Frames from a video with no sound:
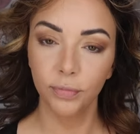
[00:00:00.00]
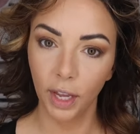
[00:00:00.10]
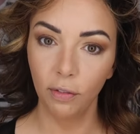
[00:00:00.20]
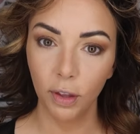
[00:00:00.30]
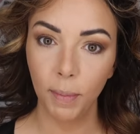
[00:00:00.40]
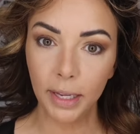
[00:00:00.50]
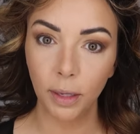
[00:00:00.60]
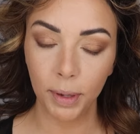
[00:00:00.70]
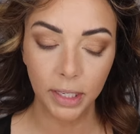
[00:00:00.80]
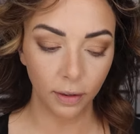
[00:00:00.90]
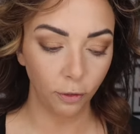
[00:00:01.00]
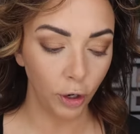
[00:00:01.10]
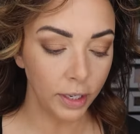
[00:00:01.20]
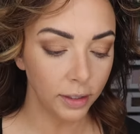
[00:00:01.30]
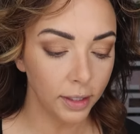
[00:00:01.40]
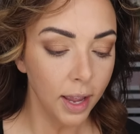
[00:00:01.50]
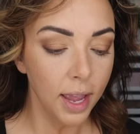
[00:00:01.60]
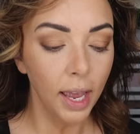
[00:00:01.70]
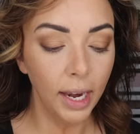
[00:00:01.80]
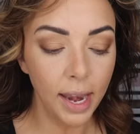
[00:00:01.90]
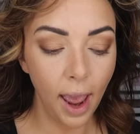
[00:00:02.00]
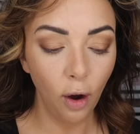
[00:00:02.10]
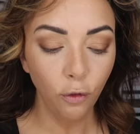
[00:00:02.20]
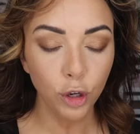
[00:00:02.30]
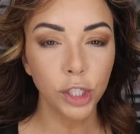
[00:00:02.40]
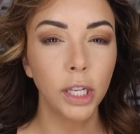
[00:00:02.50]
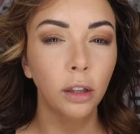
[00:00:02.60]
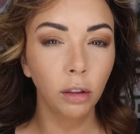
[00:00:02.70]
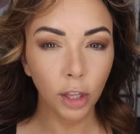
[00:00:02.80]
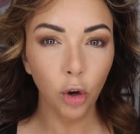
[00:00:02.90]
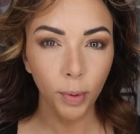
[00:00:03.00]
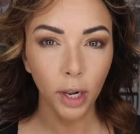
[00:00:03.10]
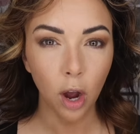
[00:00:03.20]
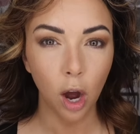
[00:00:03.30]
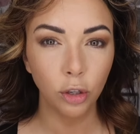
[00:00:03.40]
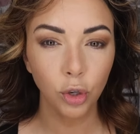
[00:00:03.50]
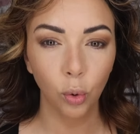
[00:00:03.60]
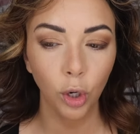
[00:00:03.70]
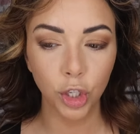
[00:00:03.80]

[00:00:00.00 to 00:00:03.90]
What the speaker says: Definitely makes a big difference. Now for just a little bit of contour,